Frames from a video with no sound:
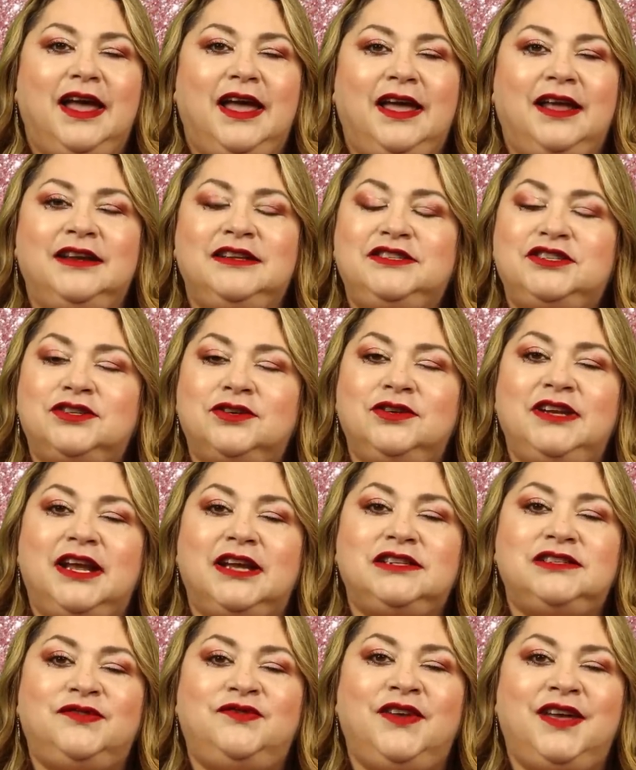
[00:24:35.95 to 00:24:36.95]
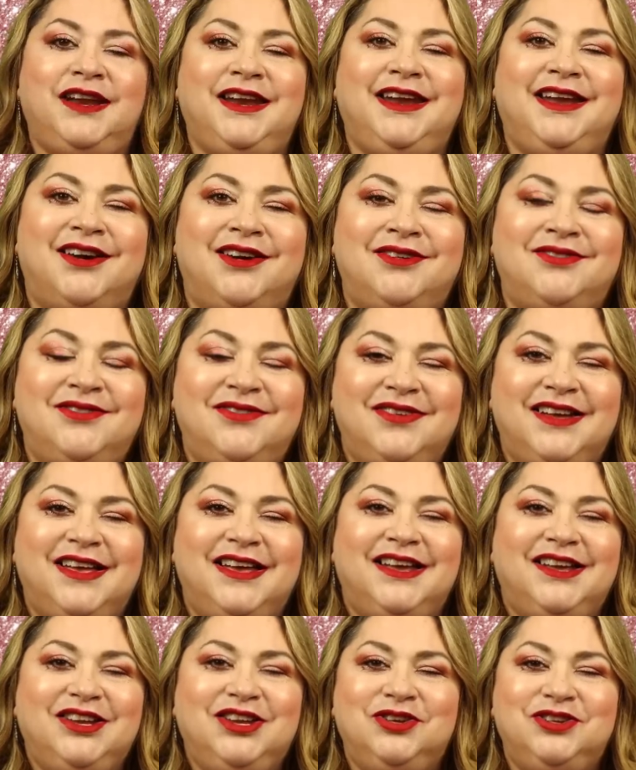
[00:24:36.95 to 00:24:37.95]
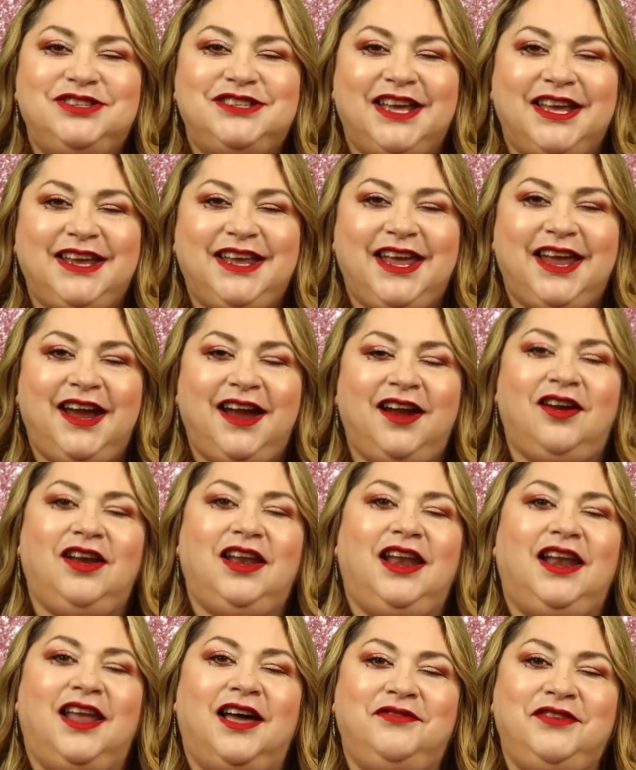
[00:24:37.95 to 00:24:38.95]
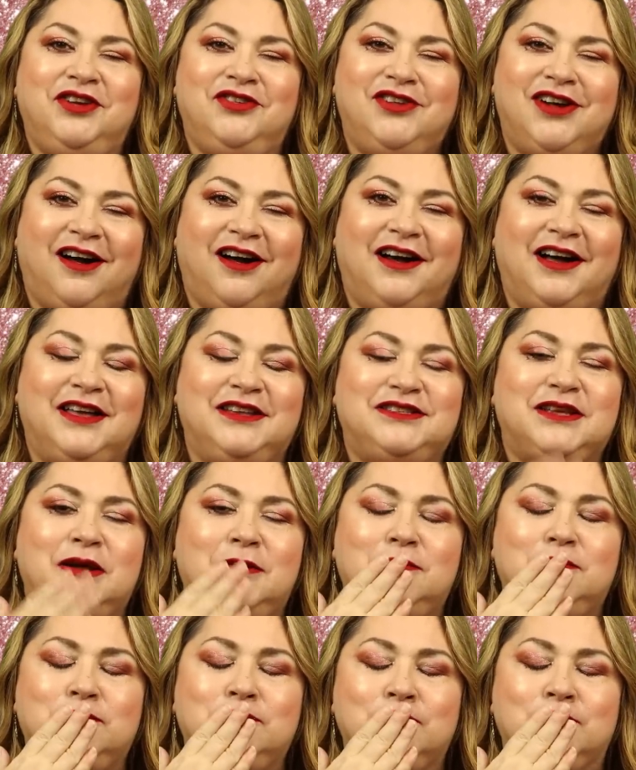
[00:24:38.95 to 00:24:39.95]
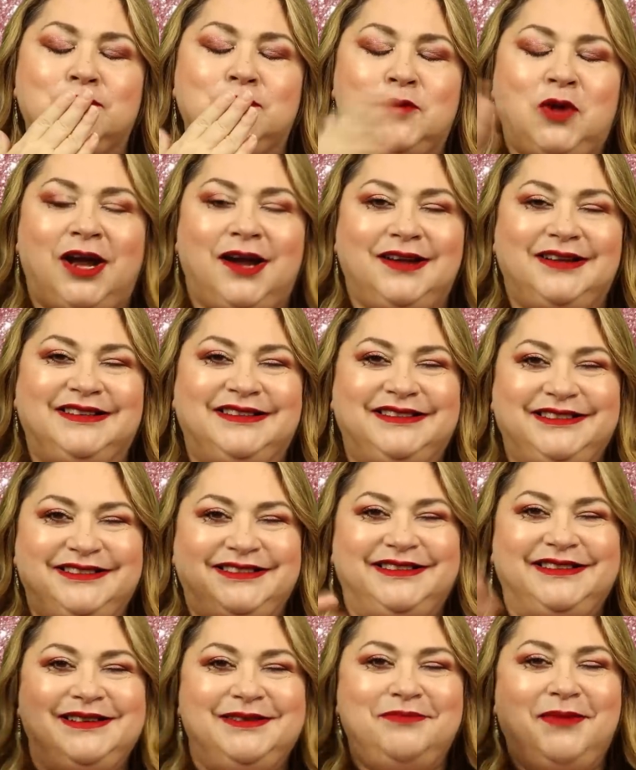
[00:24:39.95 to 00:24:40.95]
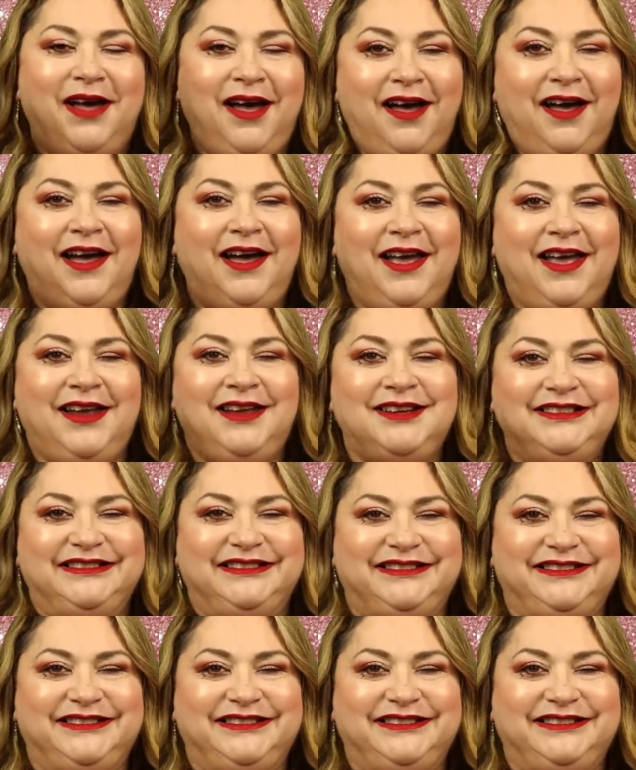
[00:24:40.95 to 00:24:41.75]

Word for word: And until next video, you take care. Love you guys. Mwah. Bye.